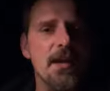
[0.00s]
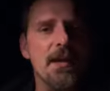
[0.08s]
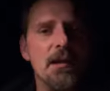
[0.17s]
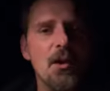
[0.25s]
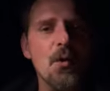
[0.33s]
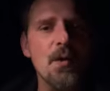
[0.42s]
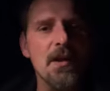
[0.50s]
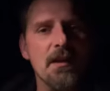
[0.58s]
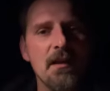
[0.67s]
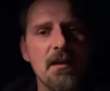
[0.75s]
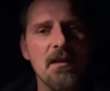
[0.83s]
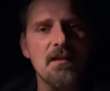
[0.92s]
and
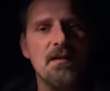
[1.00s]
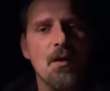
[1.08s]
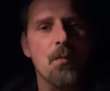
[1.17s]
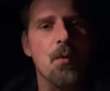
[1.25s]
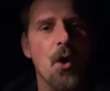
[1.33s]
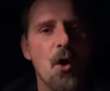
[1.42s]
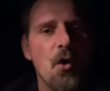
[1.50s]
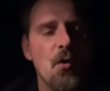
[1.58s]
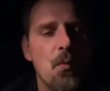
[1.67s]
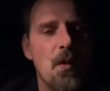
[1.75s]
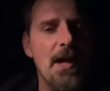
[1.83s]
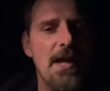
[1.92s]
looting is the
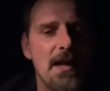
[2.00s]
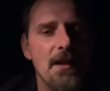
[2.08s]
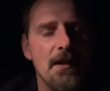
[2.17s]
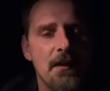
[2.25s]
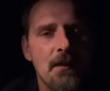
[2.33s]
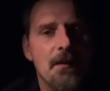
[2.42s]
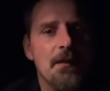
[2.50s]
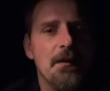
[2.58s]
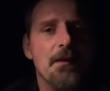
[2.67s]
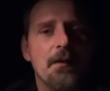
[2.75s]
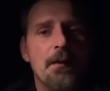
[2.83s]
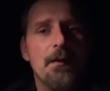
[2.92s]
wrong way
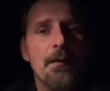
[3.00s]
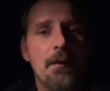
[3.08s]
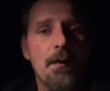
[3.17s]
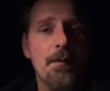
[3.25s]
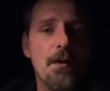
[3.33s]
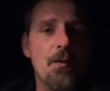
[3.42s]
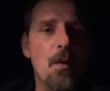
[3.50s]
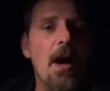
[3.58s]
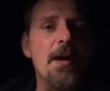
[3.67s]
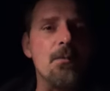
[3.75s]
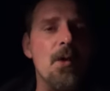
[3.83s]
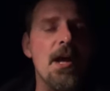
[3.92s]
the
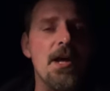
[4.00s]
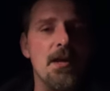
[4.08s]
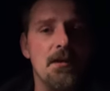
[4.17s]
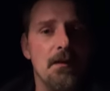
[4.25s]
right way.